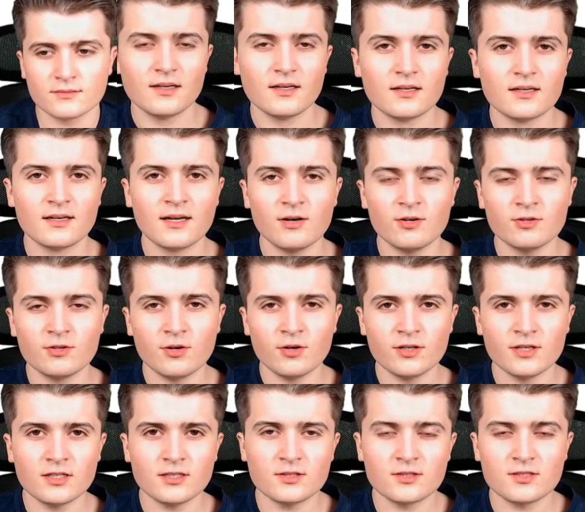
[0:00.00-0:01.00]
Now in
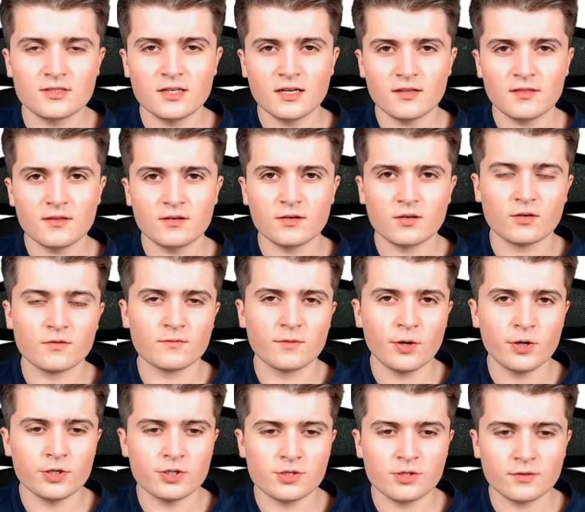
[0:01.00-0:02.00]
order to start the
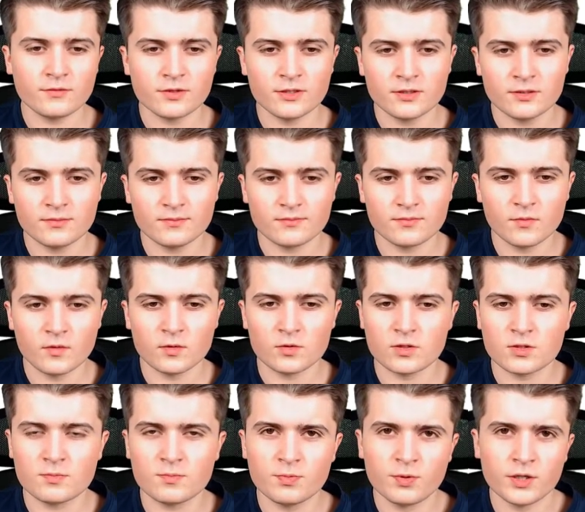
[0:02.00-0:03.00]
conversion of it, this
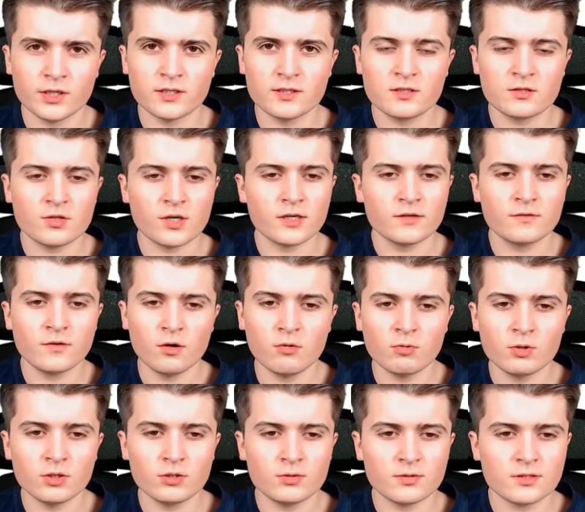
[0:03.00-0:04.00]
is pretty
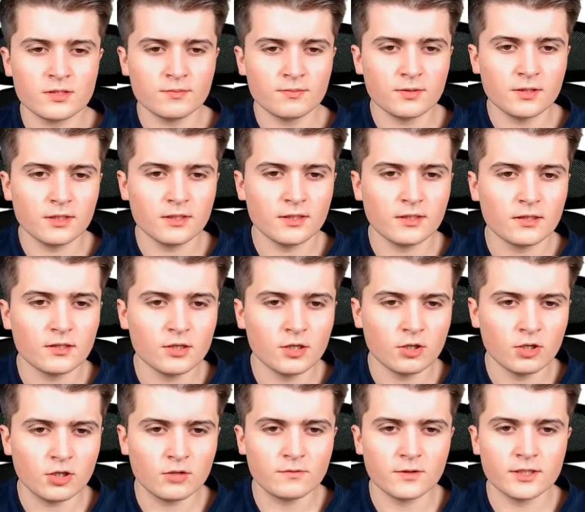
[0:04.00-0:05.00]
straightforward. You simply
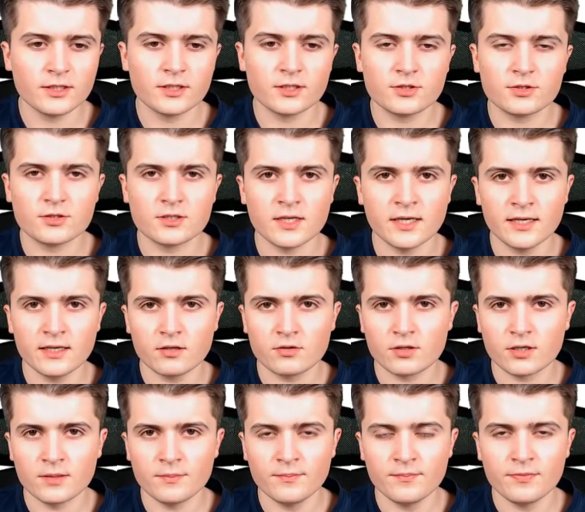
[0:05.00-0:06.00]
go over here to
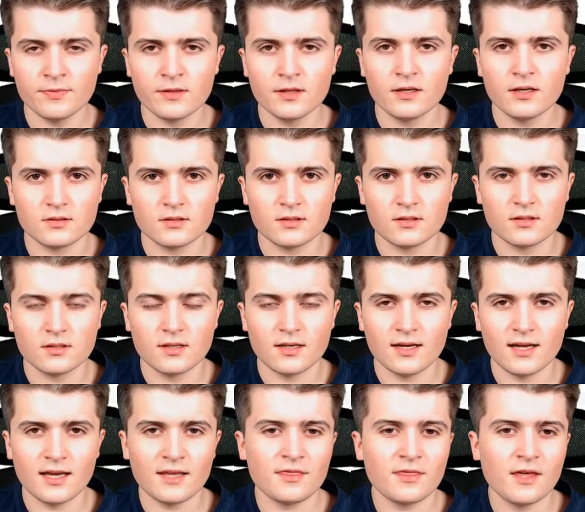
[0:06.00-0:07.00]
diagram,
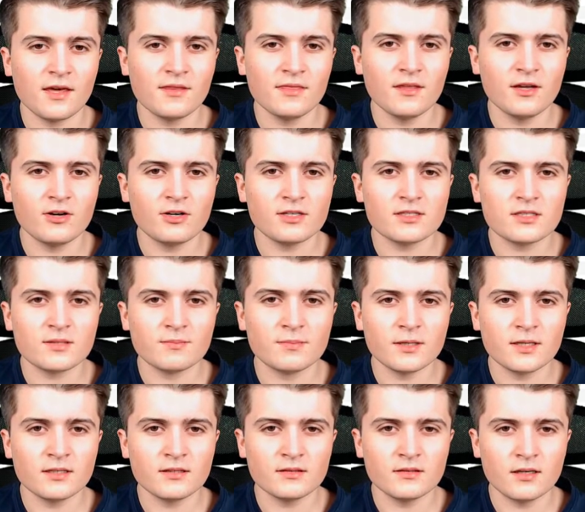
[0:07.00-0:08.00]
and then there is a
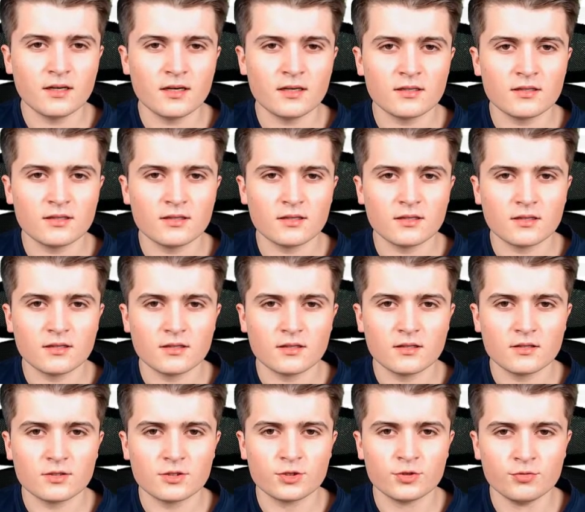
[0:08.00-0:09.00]
button under
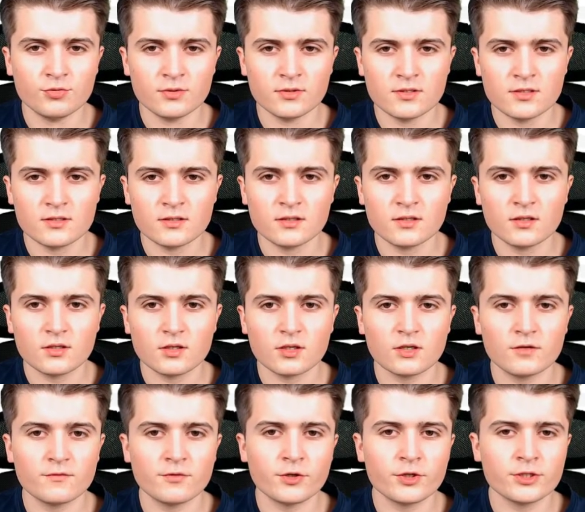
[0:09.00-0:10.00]
tools,
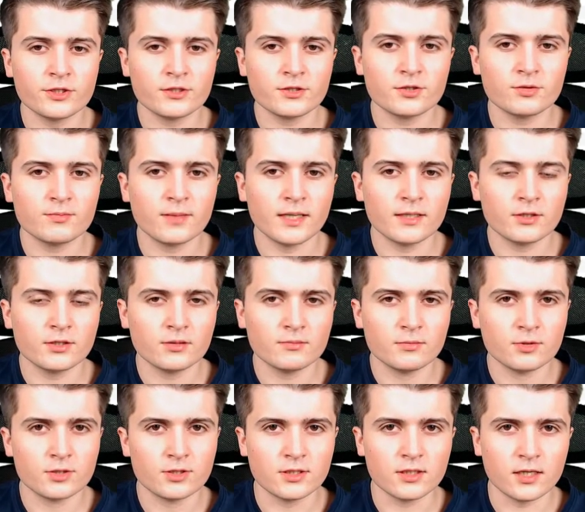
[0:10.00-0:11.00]
convert into manual
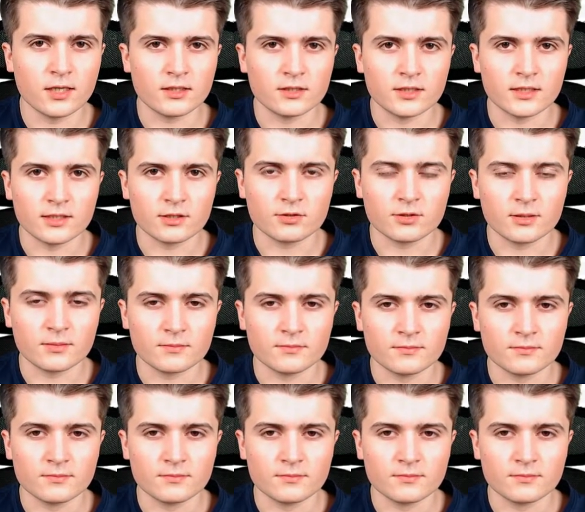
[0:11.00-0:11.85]
multiline diagram.